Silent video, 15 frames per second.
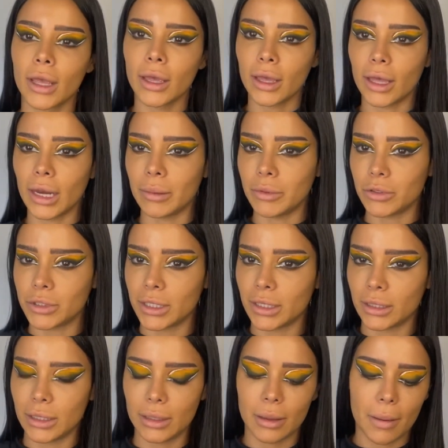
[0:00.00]
And I'm using
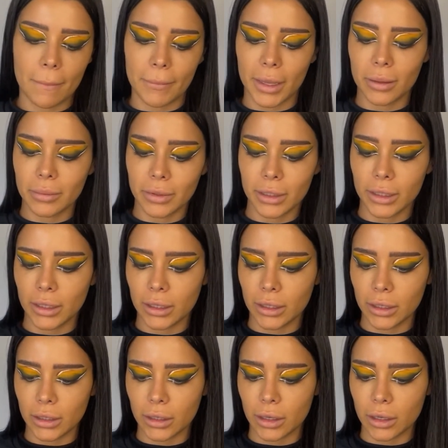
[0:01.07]
the
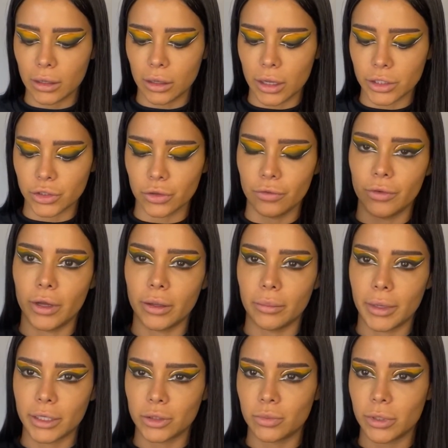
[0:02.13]
Maybelline Colossal Volume
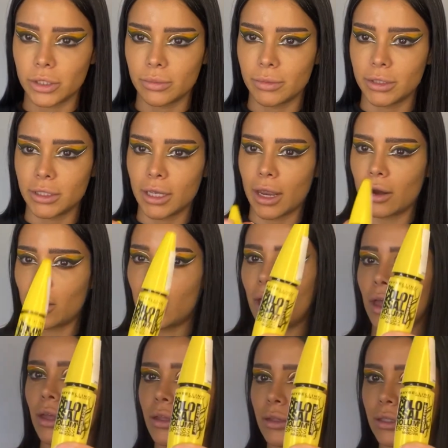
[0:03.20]
Express Mascara,
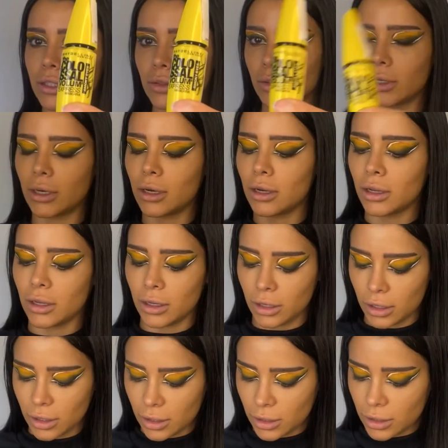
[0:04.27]
this one.
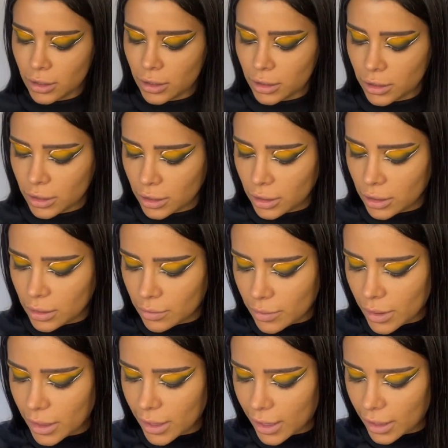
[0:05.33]
in
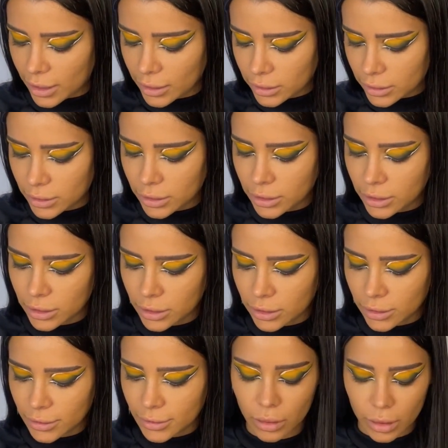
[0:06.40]
black.
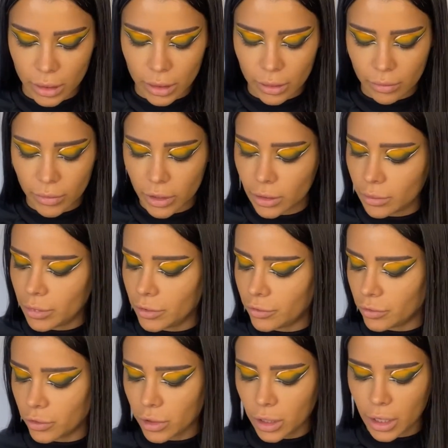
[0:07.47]
And
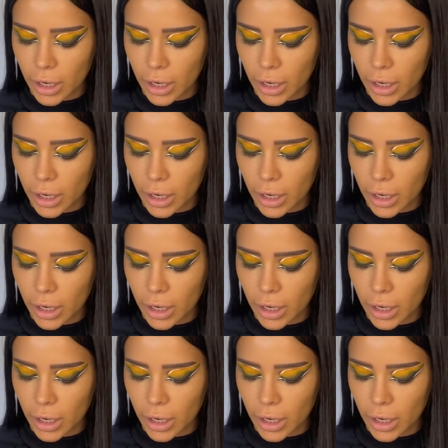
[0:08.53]
before